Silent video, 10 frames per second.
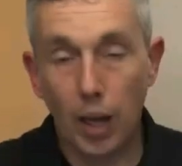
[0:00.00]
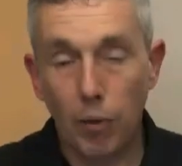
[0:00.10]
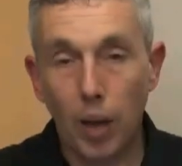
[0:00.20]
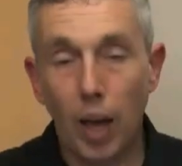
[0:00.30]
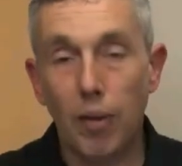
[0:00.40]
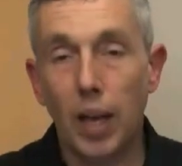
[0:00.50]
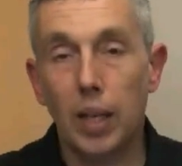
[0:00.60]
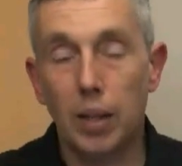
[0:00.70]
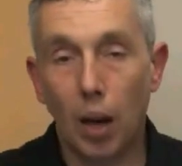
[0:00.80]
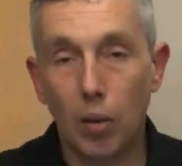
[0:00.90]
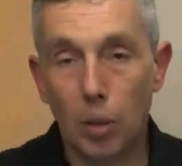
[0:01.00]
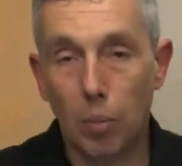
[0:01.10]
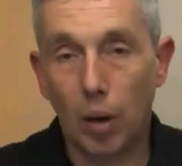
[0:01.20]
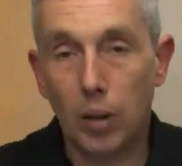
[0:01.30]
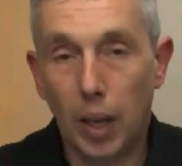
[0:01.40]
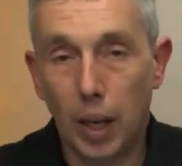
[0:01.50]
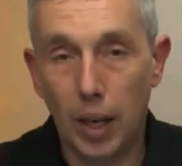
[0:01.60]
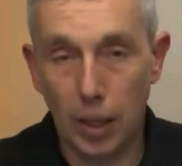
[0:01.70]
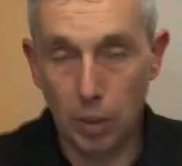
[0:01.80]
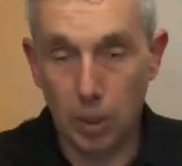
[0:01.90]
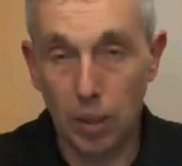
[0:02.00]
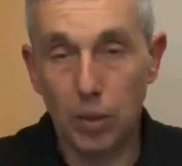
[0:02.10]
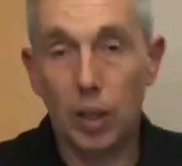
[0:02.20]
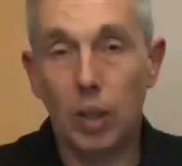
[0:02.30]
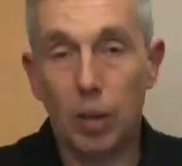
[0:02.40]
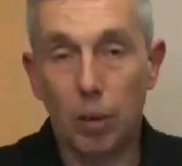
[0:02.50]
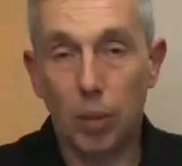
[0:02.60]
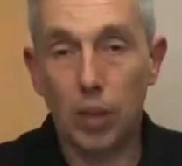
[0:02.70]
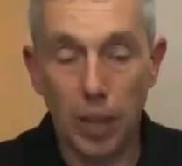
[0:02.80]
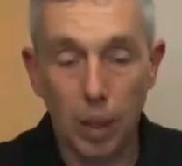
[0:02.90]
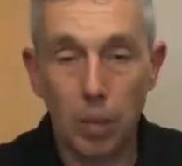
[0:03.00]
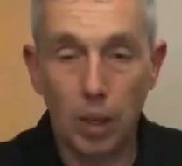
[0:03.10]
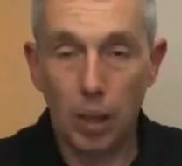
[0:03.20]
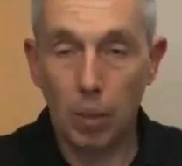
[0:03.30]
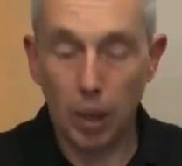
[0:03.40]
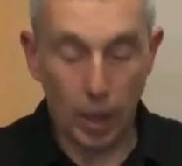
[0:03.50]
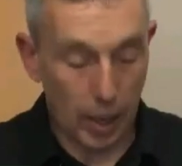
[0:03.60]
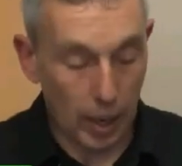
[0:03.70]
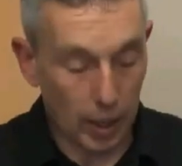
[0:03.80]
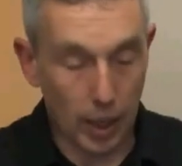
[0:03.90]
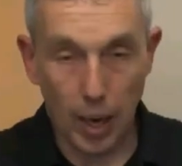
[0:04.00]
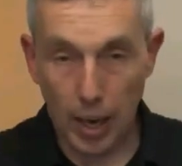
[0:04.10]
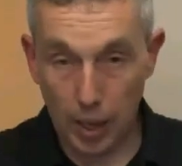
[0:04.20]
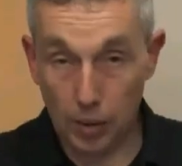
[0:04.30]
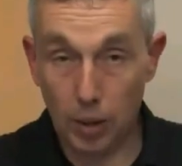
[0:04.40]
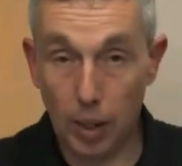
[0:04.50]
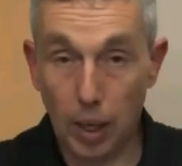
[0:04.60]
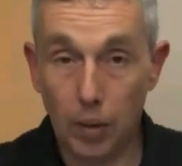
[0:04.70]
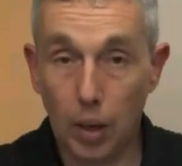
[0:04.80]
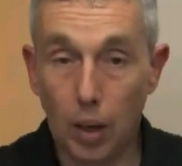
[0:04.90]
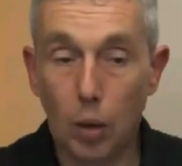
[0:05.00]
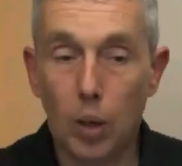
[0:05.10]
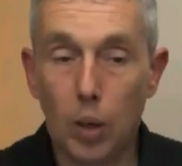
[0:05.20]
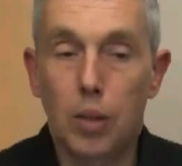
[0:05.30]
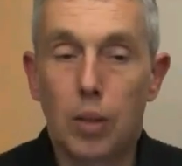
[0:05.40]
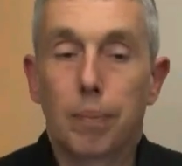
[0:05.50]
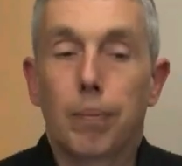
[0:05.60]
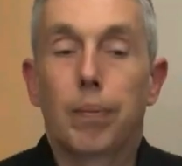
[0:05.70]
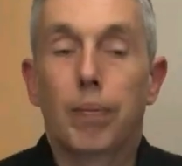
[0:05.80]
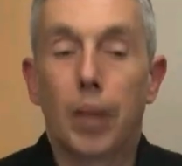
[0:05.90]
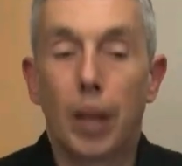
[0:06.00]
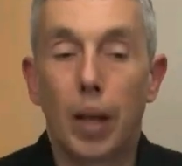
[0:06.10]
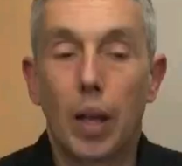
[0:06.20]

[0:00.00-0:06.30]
If you have any doubts about eligibility, please send me an email and I can answer that question.